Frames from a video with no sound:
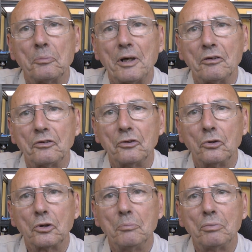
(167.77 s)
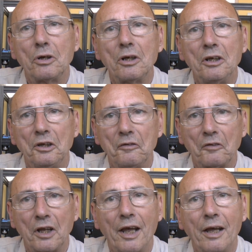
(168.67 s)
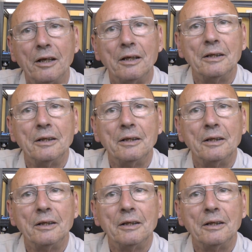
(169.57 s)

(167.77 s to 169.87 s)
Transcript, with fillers: the batteries got completely flat.